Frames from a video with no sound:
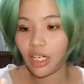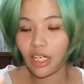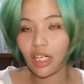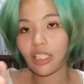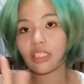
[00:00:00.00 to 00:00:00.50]

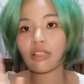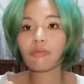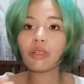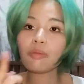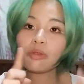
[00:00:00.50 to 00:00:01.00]
Alright,
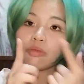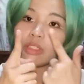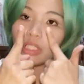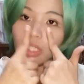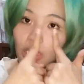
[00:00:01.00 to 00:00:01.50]
some people
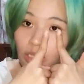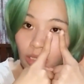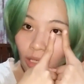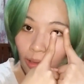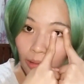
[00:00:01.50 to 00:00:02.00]
would teach
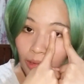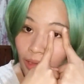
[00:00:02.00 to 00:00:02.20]
you how